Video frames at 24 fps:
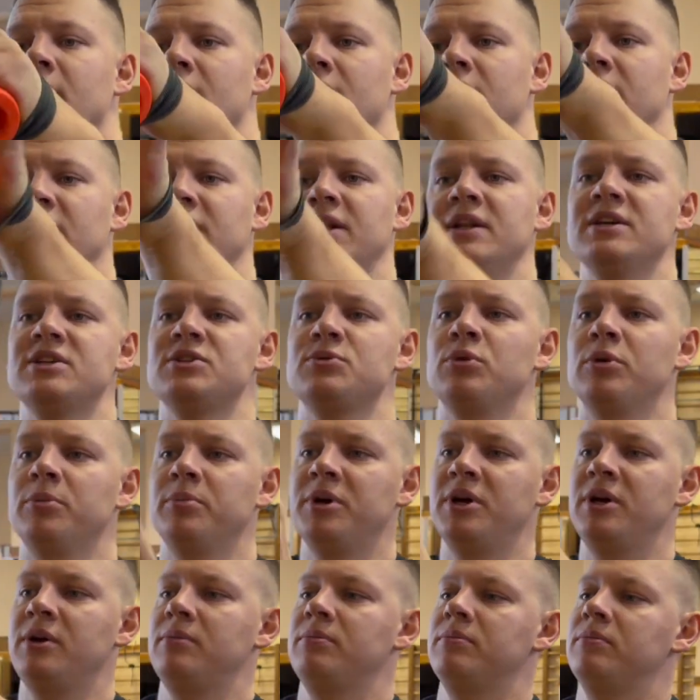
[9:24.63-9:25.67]
Like this will
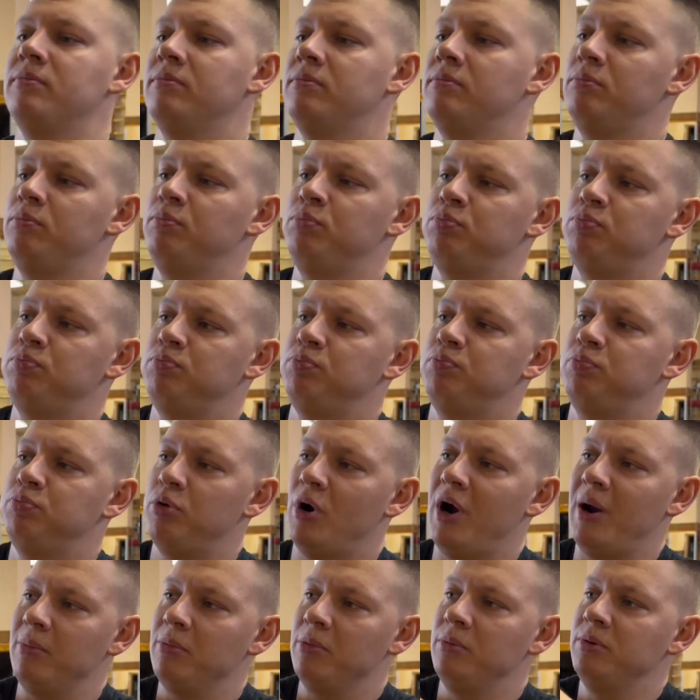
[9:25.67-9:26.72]
be
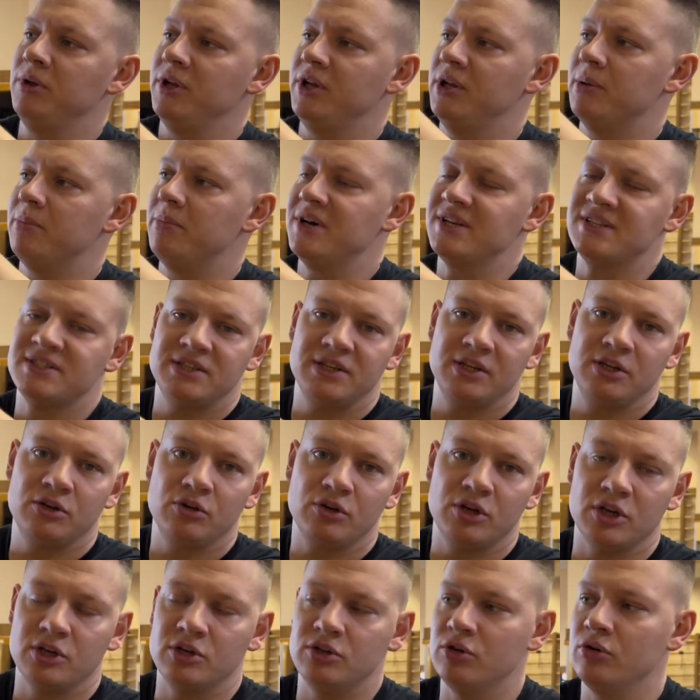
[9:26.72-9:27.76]
probably the best thing you
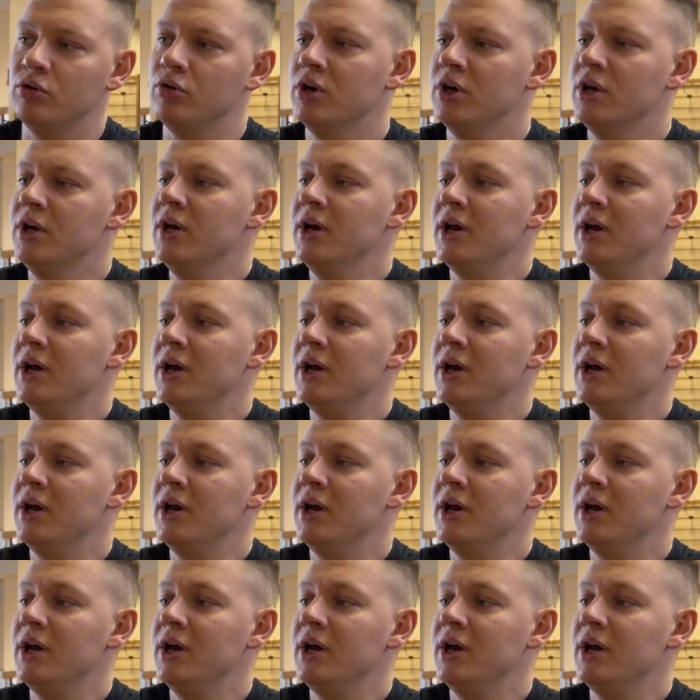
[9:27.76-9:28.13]
can do,